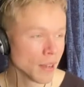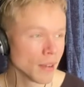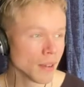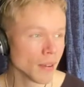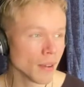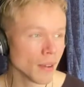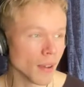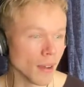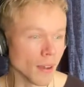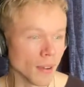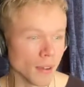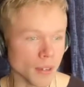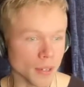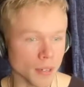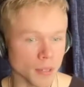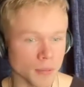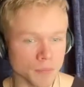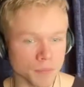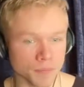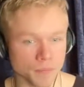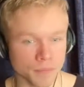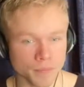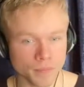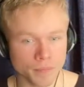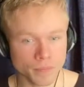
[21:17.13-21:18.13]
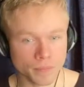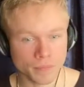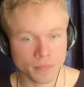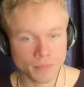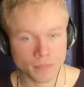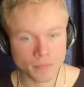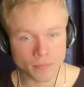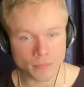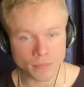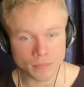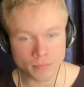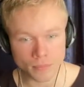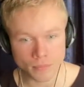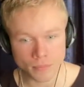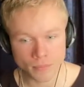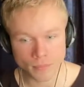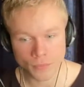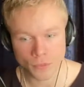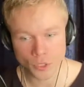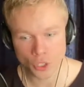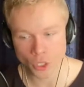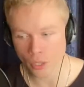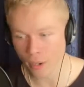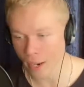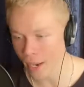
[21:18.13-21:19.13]

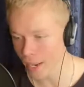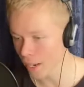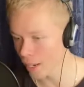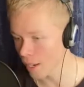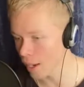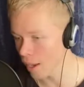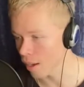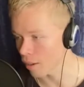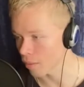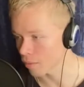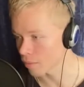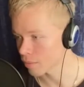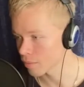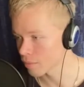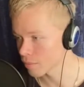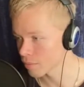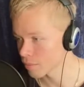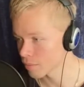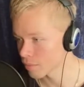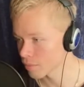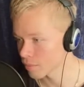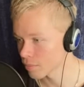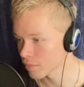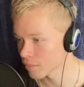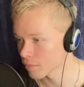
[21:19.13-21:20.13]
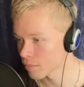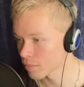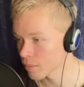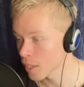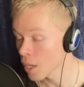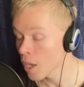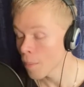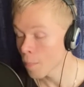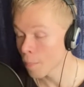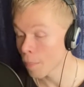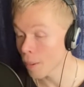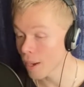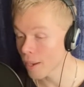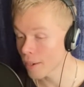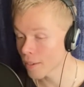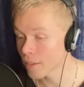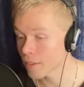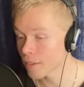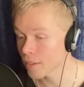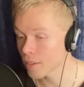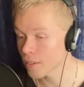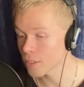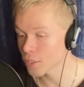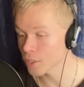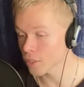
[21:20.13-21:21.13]
So I don't know, but
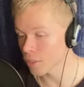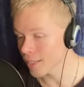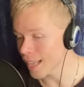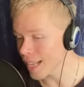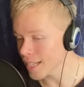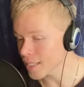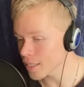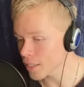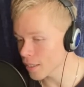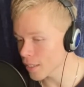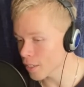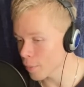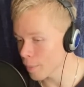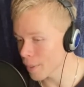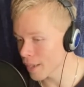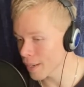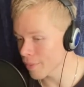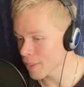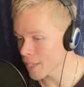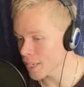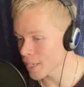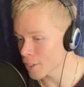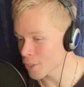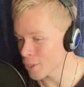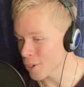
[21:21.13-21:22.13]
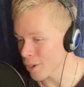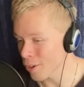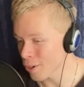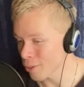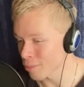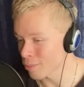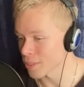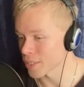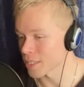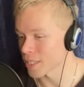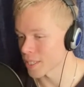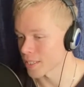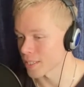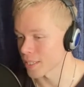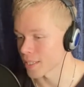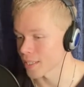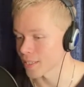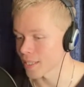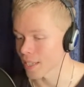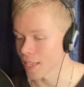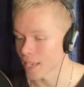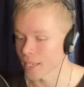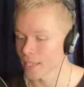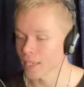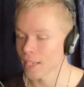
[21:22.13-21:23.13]
so that's a little bit of the internal
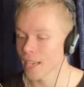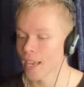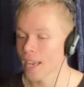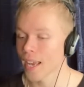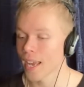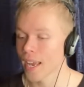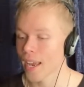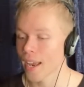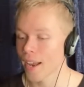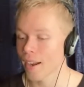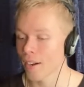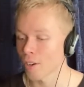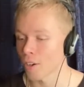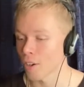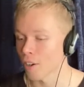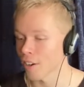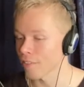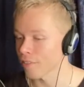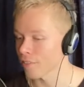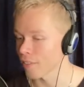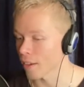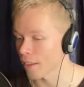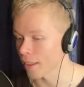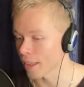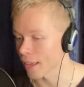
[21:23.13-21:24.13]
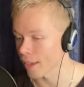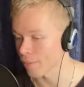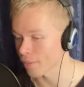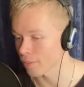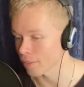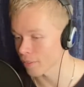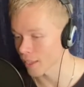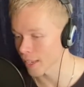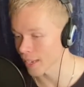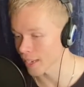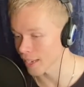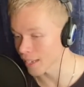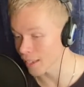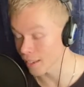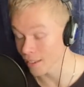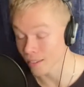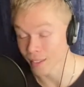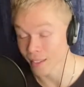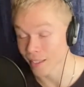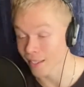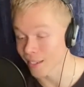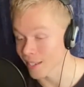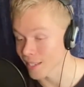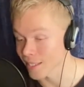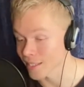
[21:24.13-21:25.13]
resistance. Like, hey, I don't know if I'll have like
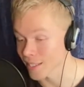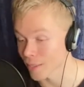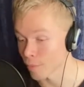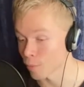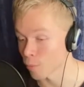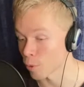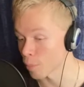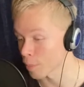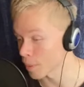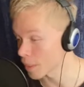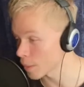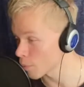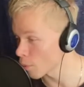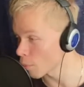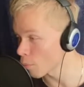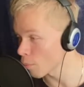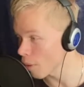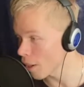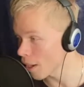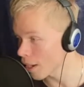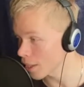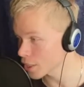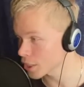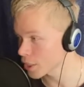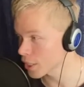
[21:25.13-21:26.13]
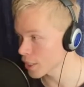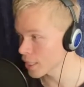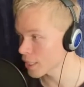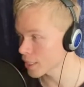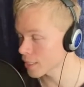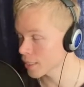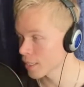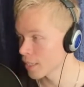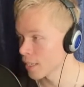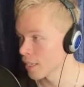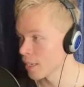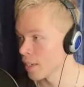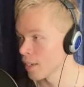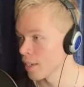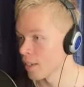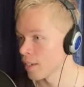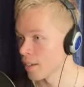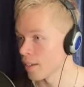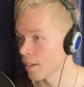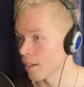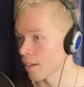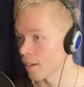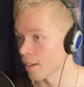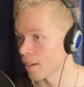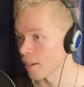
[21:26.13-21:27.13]
I said, will people watch it?
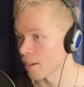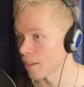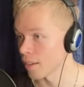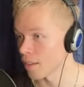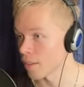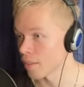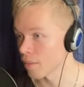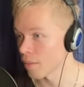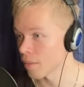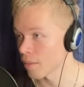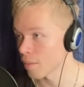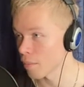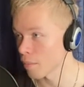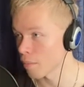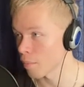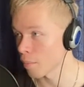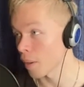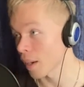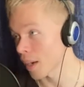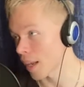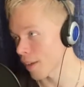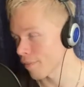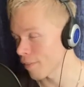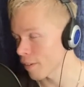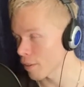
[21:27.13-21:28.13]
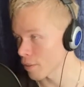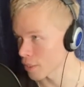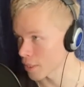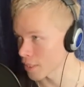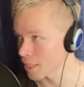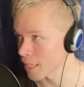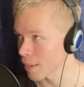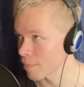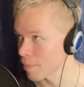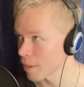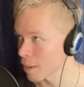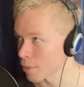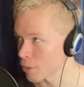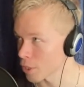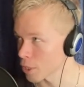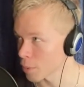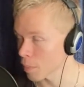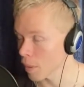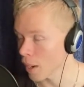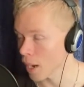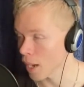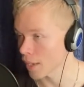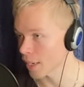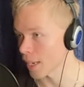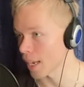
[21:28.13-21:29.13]
But I felt the same way with this
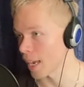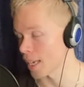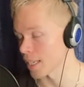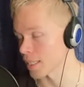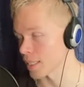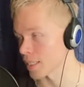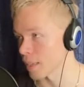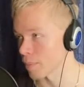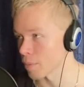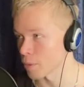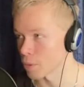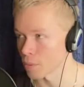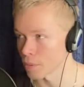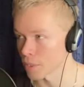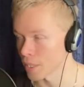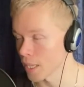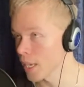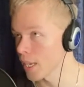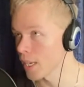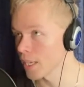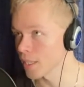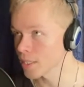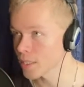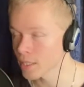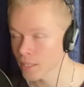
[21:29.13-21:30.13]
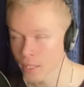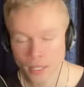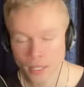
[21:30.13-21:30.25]
podcast, and I'm doing this.